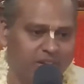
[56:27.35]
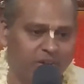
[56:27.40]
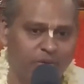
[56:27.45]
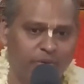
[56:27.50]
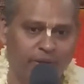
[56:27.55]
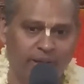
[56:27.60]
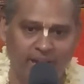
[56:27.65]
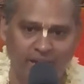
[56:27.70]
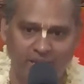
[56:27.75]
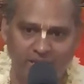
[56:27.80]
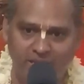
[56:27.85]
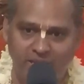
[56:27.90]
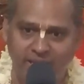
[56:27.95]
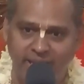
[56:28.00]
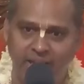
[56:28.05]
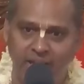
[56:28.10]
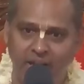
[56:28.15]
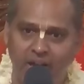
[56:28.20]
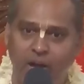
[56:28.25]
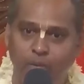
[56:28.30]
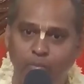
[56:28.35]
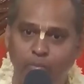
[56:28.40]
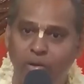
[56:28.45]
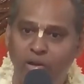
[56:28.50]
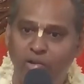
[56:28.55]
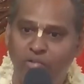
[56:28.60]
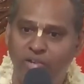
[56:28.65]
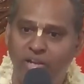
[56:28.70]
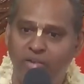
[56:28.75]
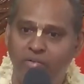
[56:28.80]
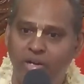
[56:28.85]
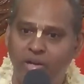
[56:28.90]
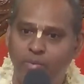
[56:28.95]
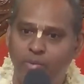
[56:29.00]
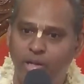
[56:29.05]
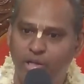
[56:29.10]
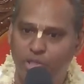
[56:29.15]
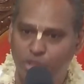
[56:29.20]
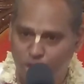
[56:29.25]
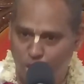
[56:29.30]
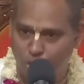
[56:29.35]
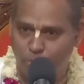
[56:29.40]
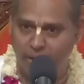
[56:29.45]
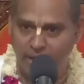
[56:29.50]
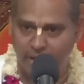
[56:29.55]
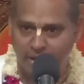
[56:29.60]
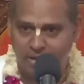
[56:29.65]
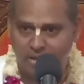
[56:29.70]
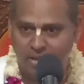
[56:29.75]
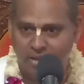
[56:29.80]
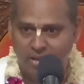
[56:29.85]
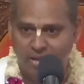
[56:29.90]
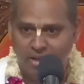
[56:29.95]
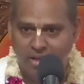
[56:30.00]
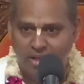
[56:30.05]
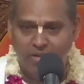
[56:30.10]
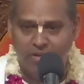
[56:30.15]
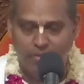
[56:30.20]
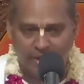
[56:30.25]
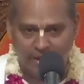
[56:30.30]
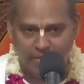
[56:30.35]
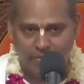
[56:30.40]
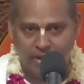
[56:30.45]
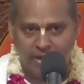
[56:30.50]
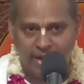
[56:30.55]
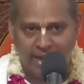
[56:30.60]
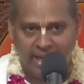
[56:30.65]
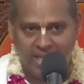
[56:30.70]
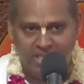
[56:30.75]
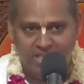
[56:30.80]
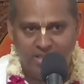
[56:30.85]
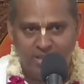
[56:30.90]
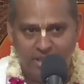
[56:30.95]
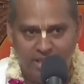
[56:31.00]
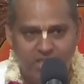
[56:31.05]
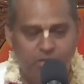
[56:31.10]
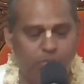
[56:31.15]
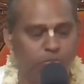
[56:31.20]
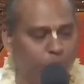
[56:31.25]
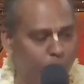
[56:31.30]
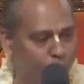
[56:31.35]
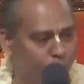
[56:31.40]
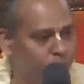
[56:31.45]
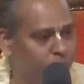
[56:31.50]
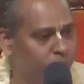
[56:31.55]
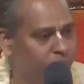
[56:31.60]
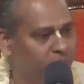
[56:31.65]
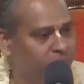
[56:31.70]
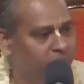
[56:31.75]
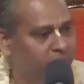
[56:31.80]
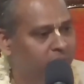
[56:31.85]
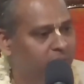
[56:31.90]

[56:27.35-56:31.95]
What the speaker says: Whereas in a humble, favorable instrument, when one has this mood,